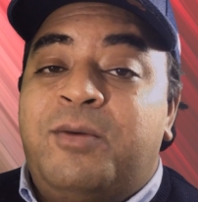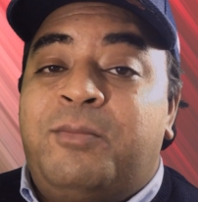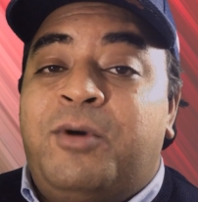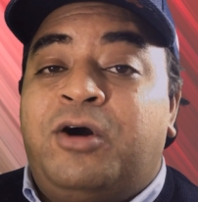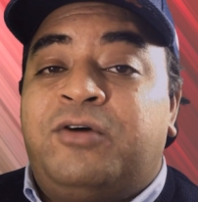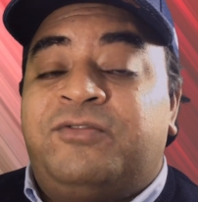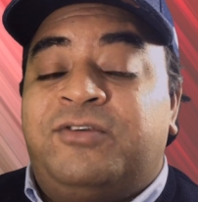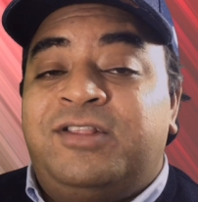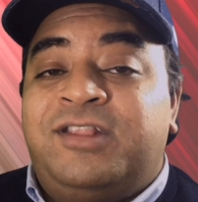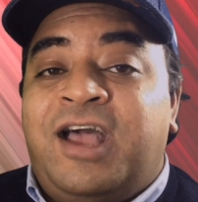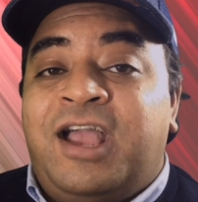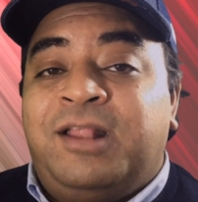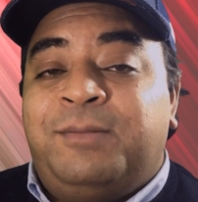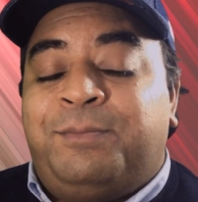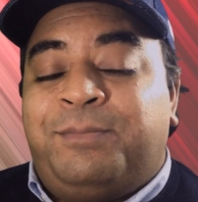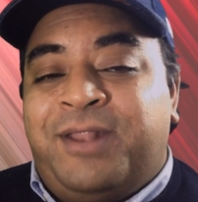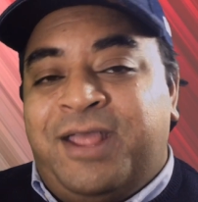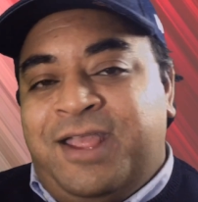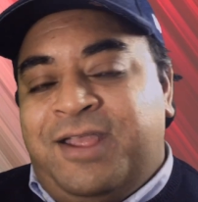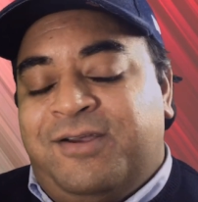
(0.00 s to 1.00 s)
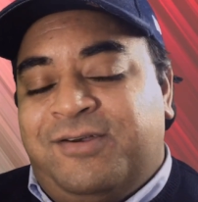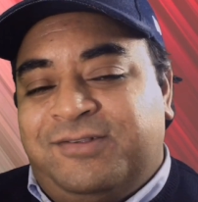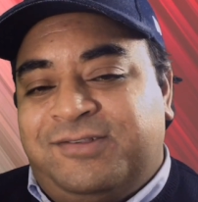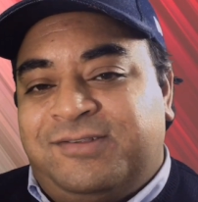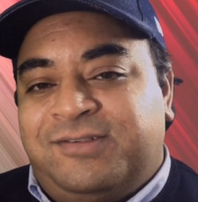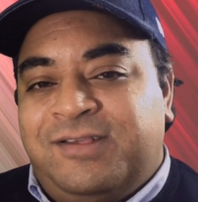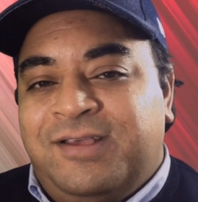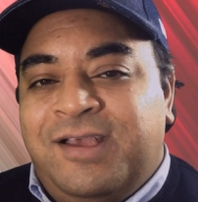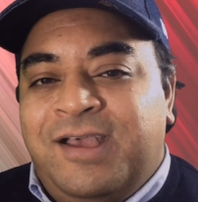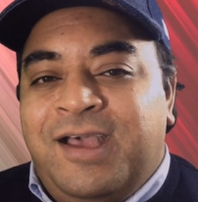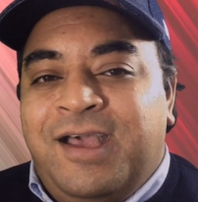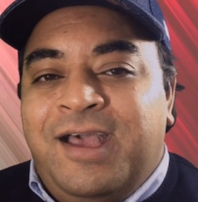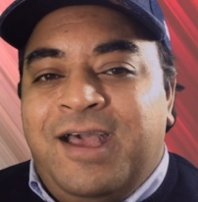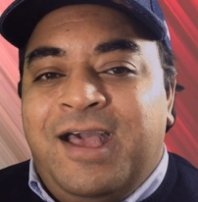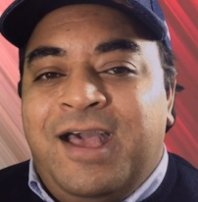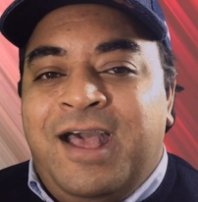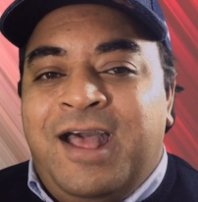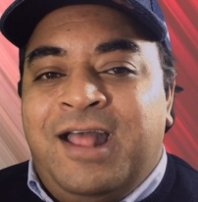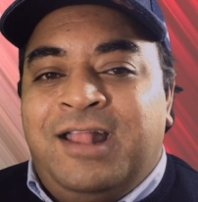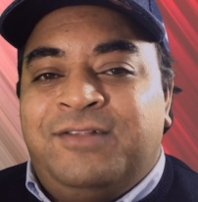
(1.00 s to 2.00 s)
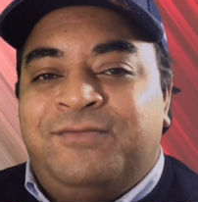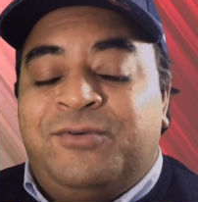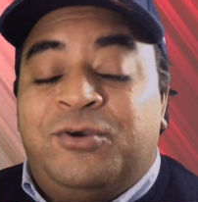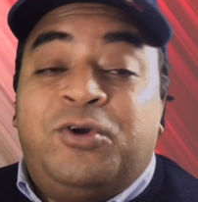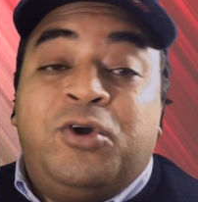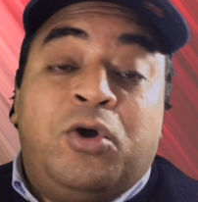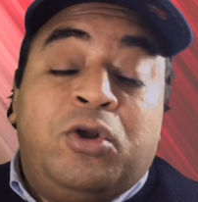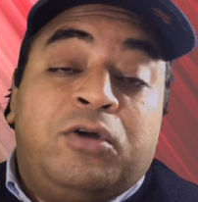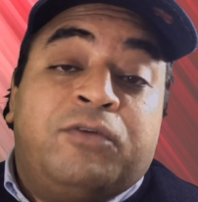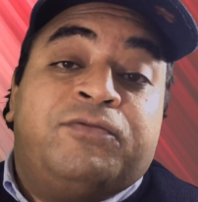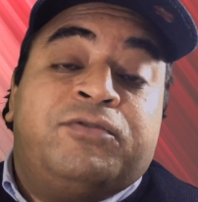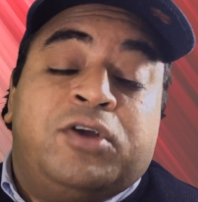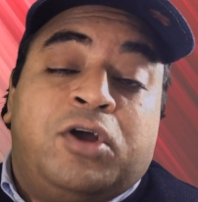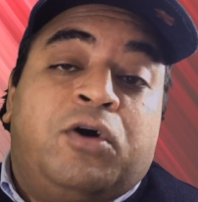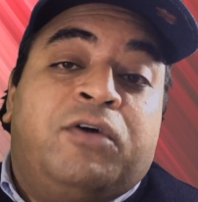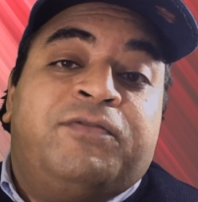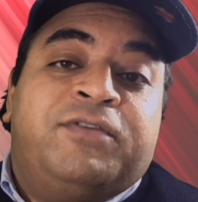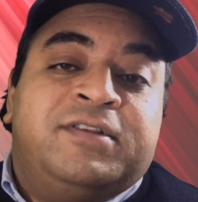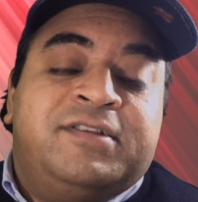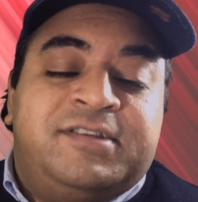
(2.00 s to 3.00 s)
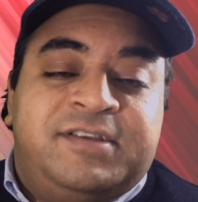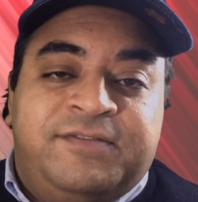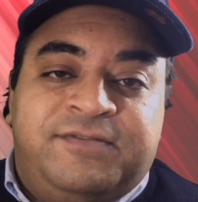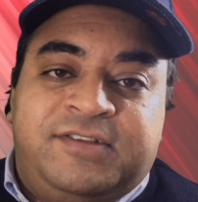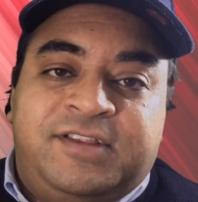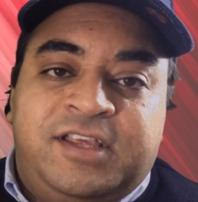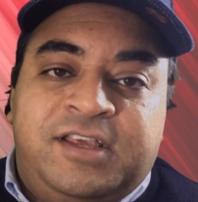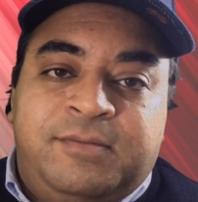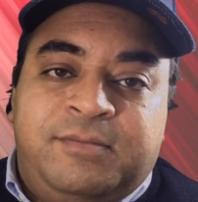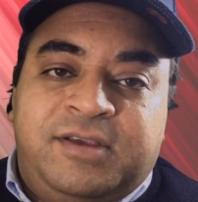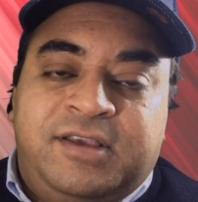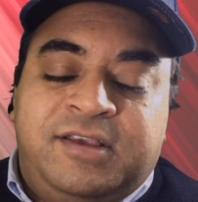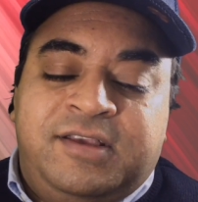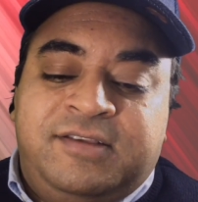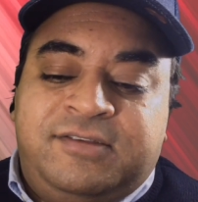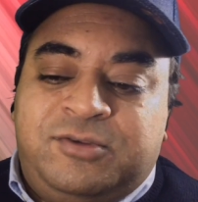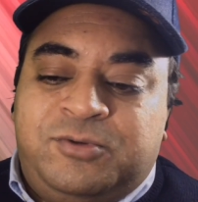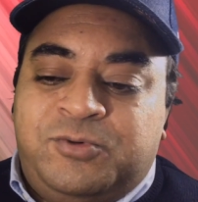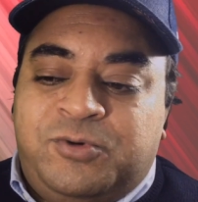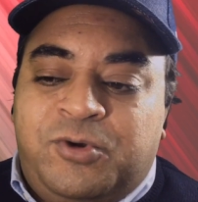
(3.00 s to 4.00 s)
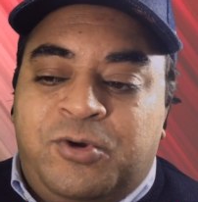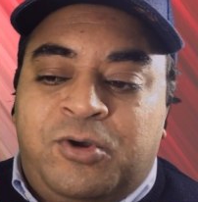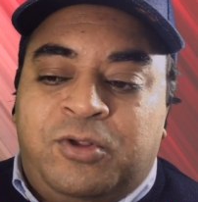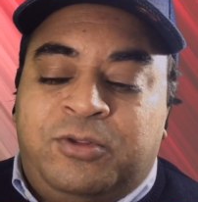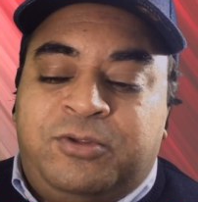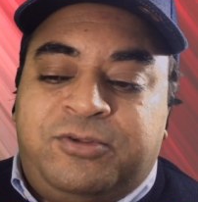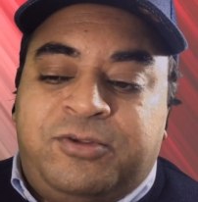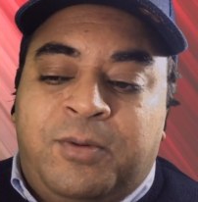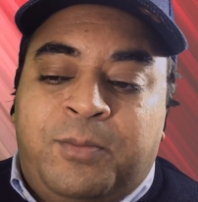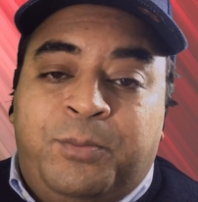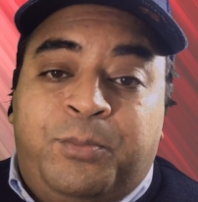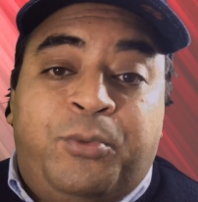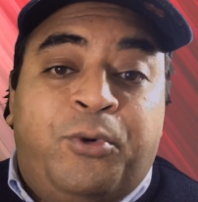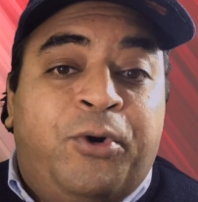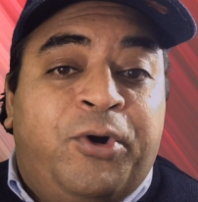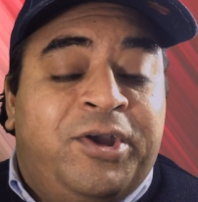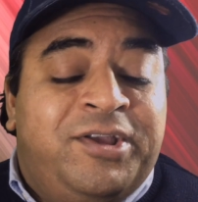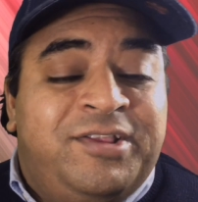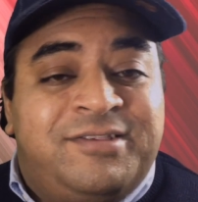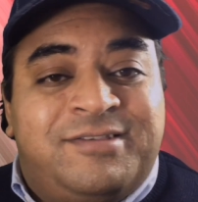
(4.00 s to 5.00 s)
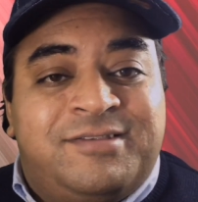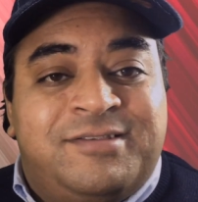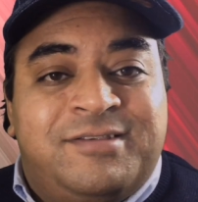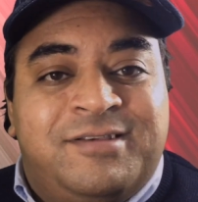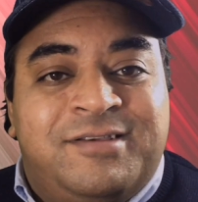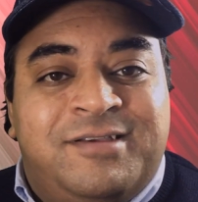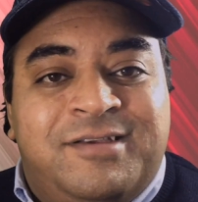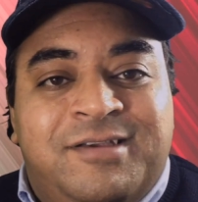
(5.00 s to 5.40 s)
among the 9 players. And the goal of the offensive team is to earn some points.